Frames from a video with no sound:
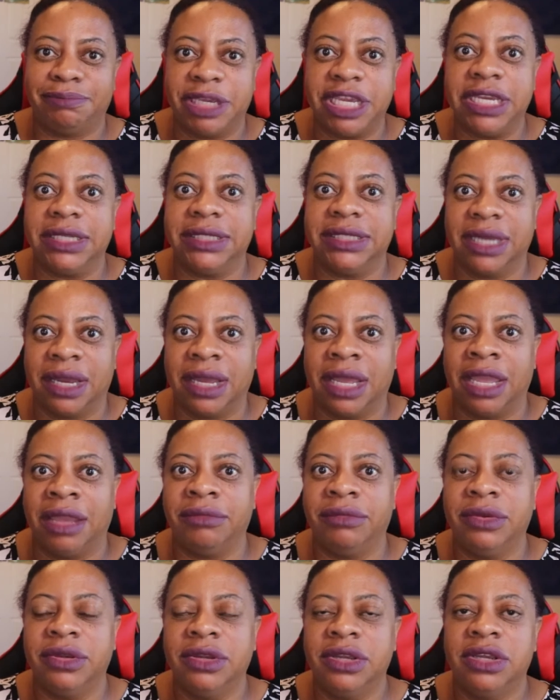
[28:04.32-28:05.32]
peak
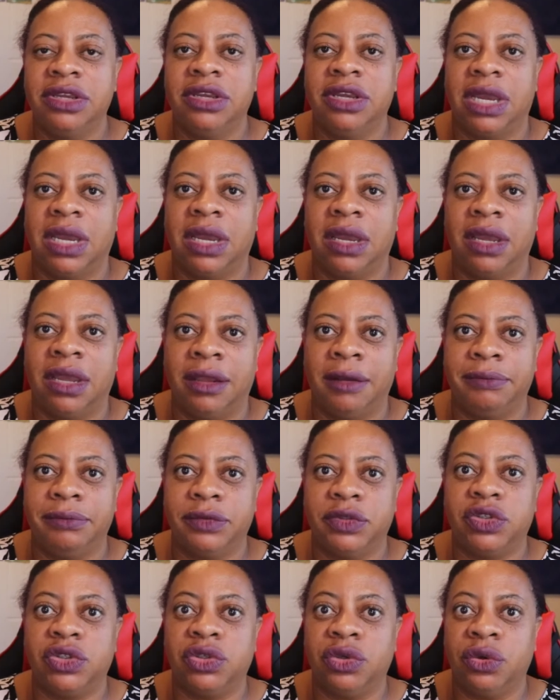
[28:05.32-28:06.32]
time
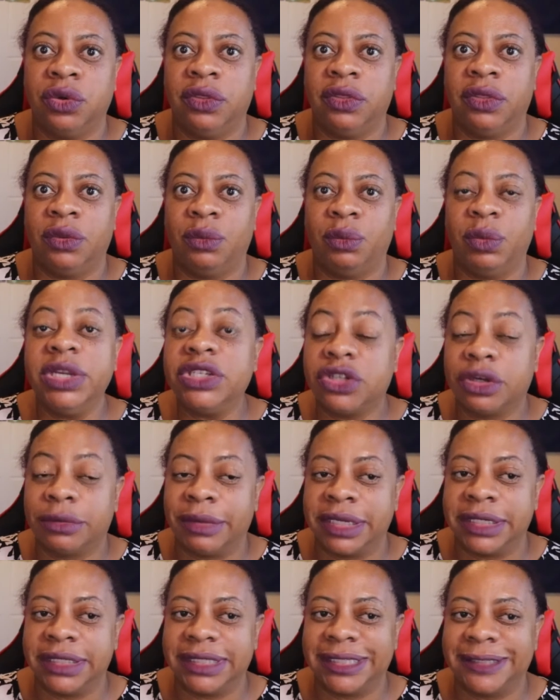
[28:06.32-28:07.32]
during the winter
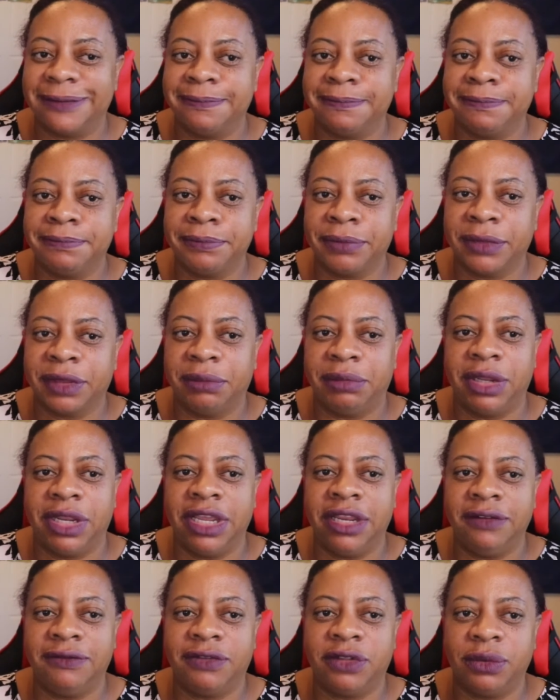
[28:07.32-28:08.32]
months, but
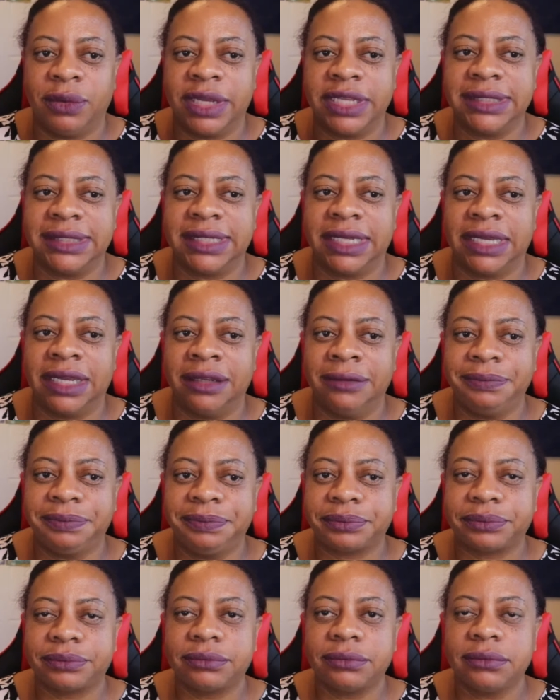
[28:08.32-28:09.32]
influenza
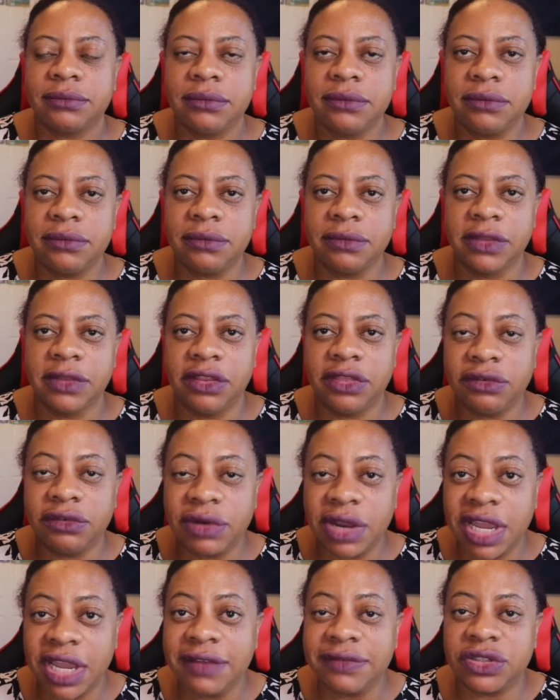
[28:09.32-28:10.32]

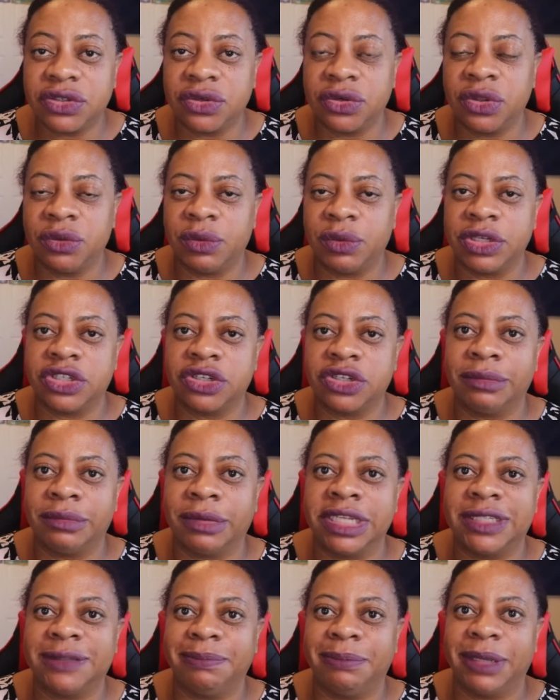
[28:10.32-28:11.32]
thrives during the winter
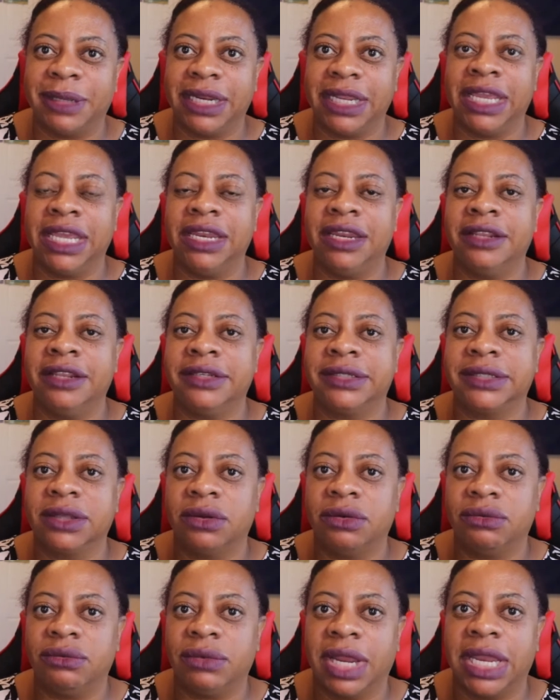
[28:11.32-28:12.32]
months, but it is
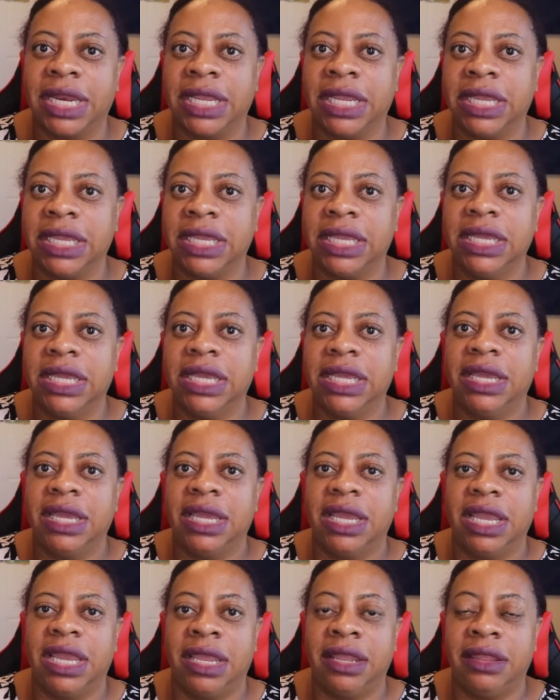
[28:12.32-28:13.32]
already
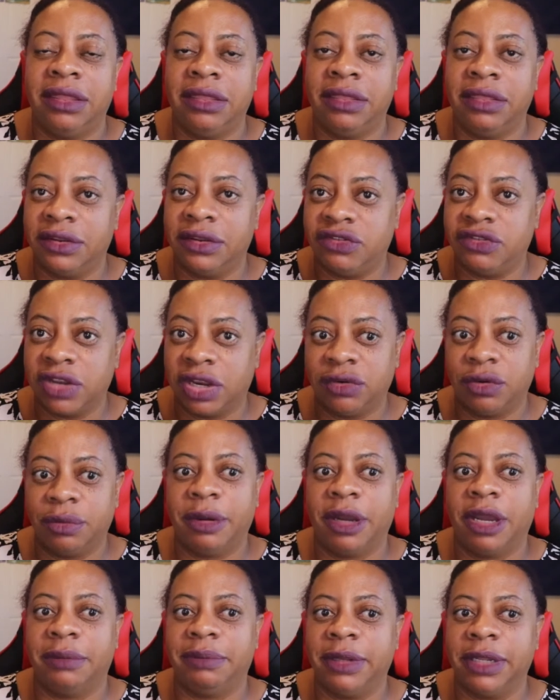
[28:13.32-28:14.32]
in the general
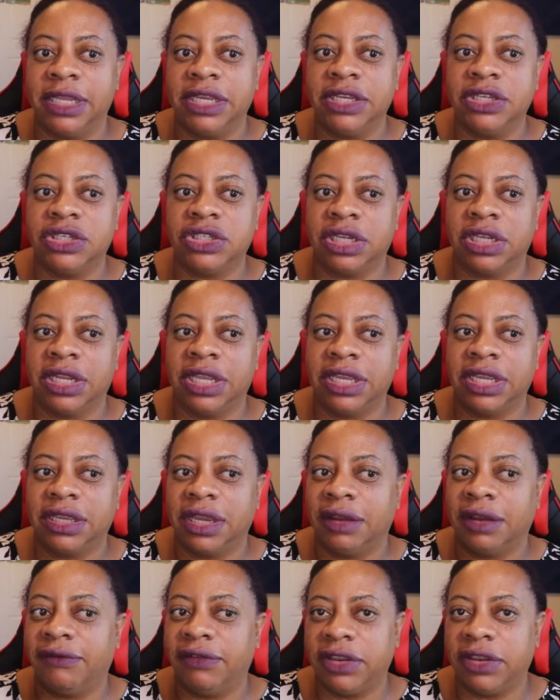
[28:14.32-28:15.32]
population. Like
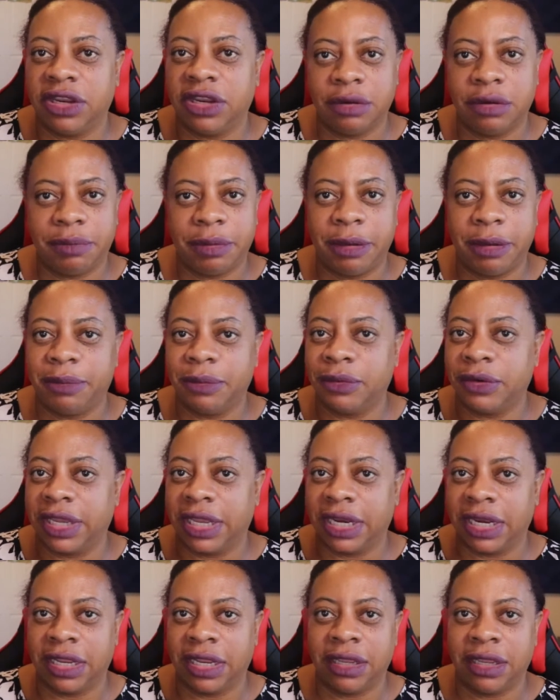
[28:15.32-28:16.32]
every year, people are
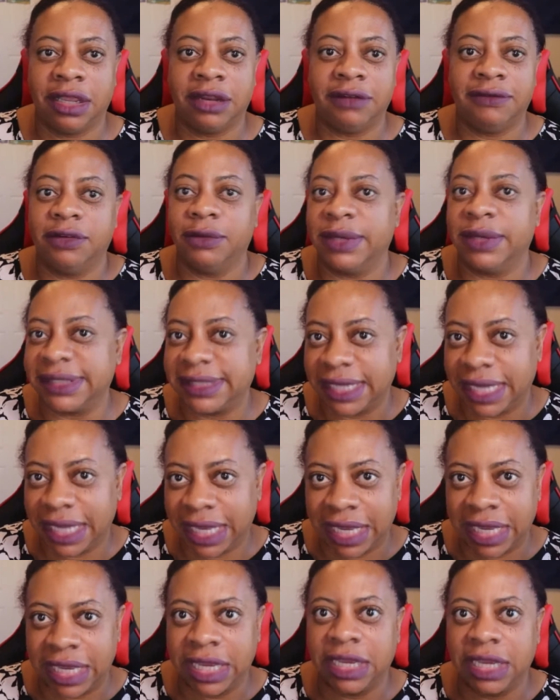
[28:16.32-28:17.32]
getting influenza
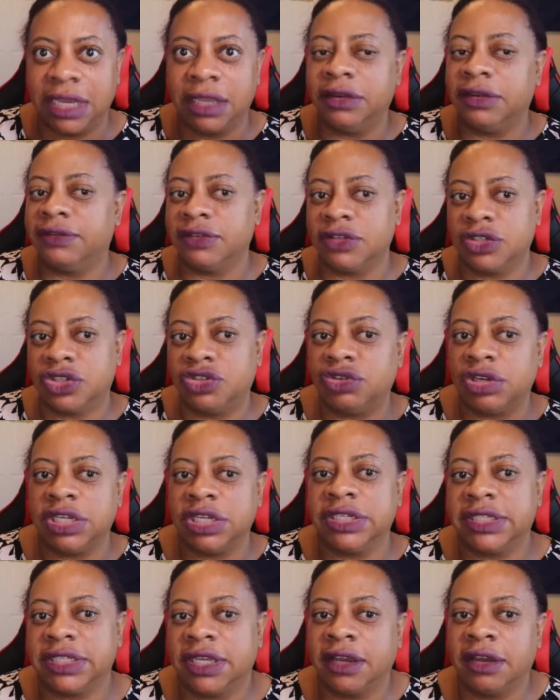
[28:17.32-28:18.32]
A and different
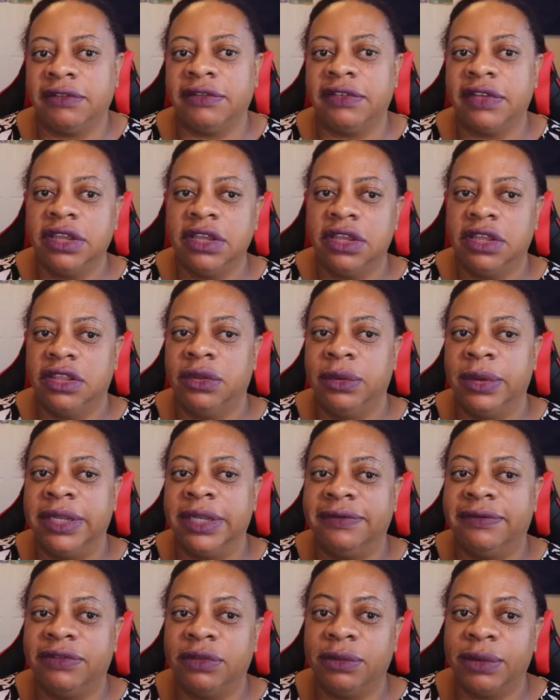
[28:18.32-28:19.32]
strains of the
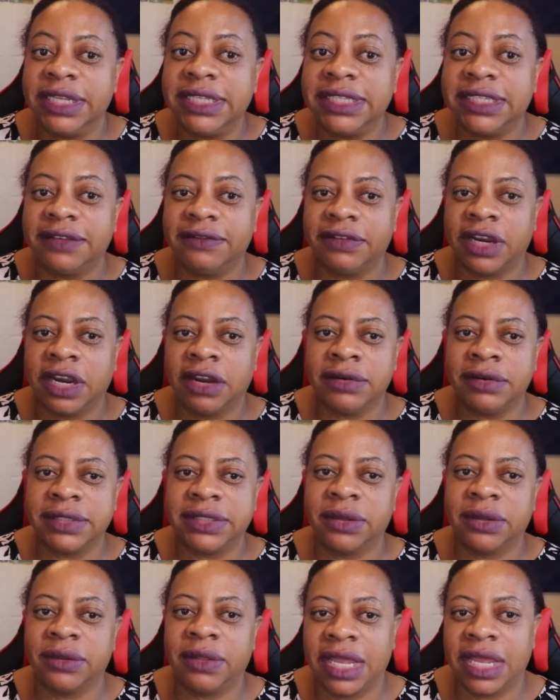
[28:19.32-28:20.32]
influenza virus.
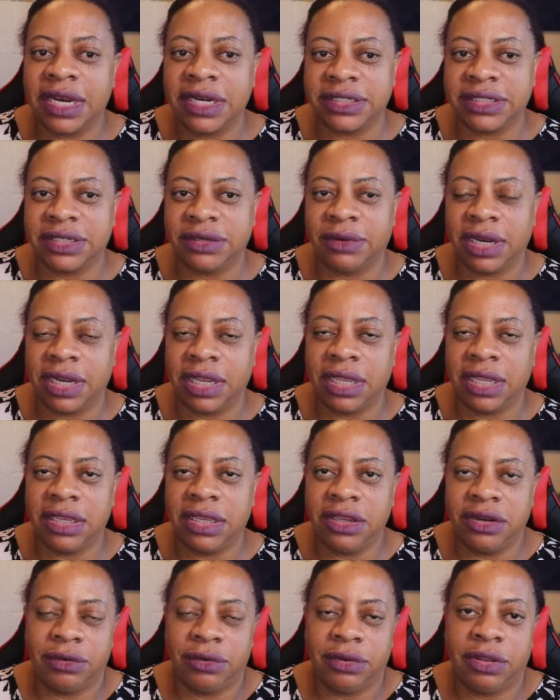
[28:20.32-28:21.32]
So that is already,
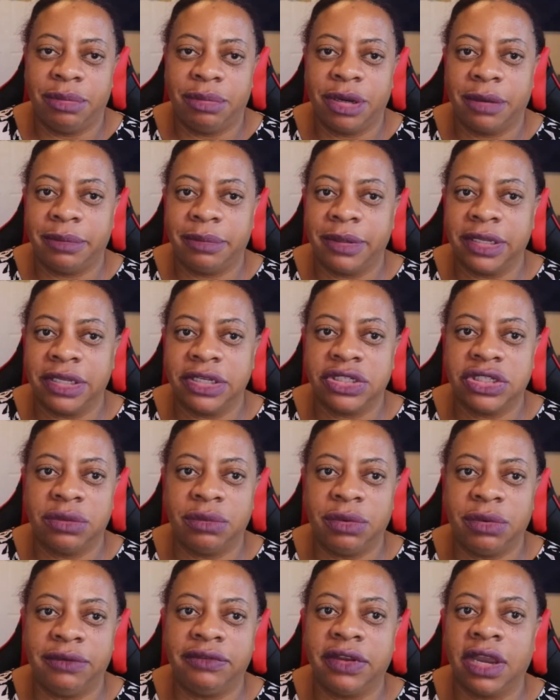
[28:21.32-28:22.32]
in the
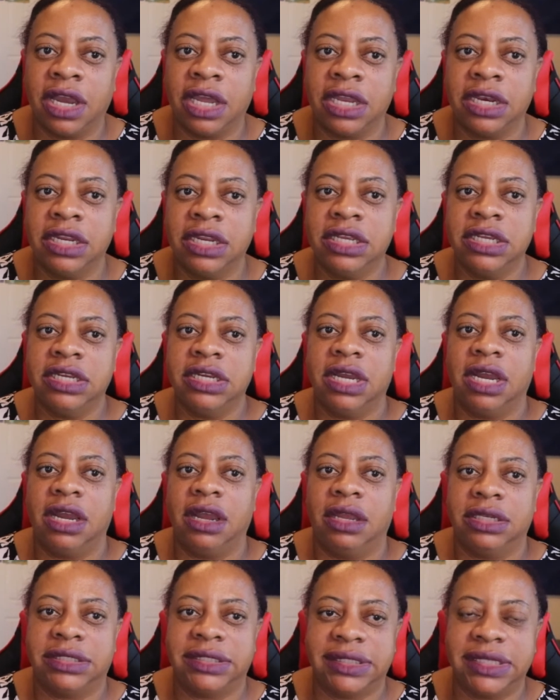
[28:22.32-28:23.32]
population. We've got
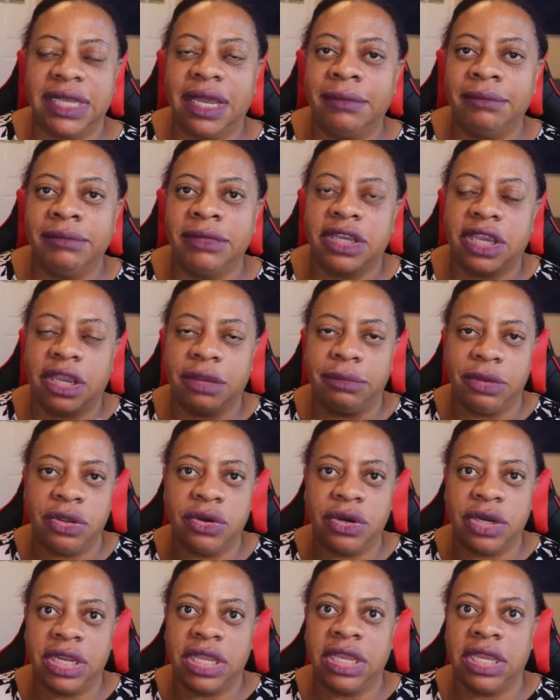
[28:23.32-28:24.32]
some
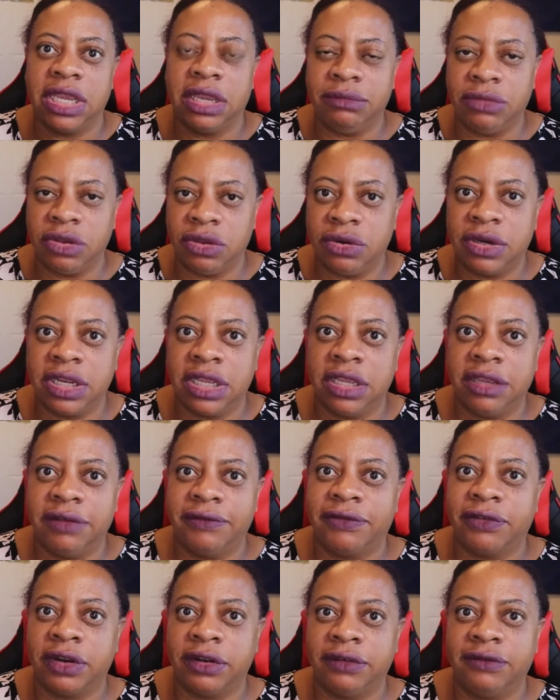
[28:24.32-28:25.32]
community immunity
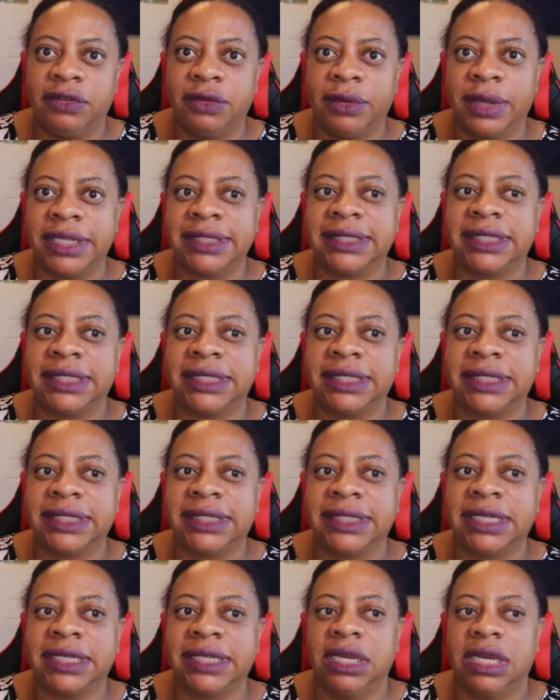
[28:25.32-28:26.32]
for influenza.
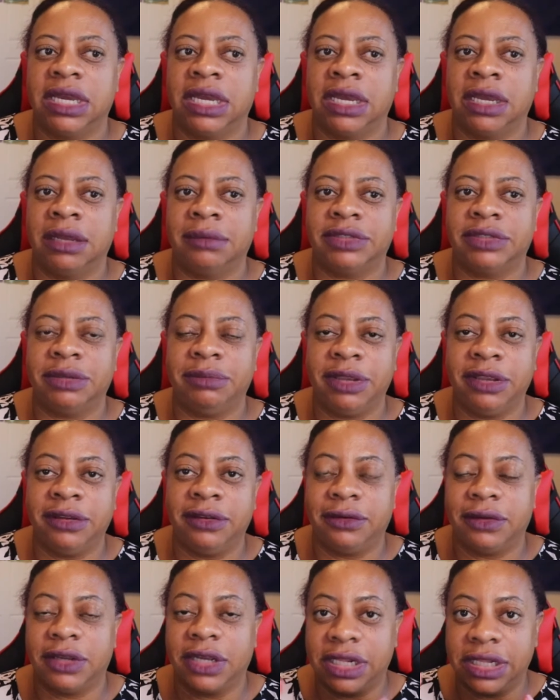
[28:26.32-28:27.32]

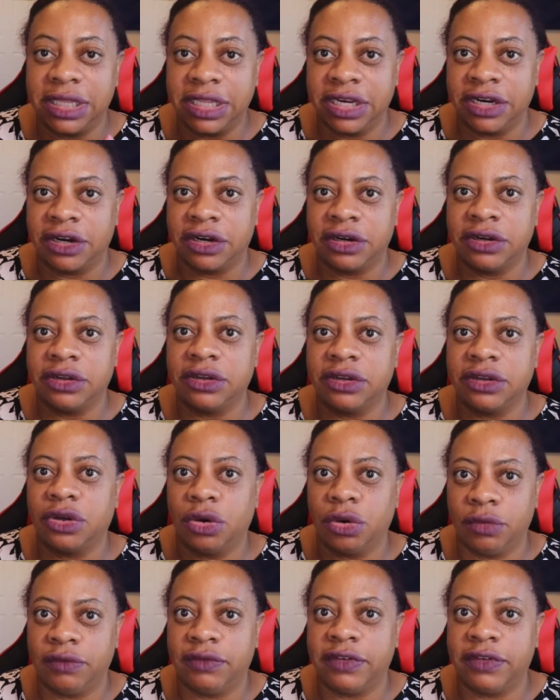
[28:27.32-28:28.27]
To be clear,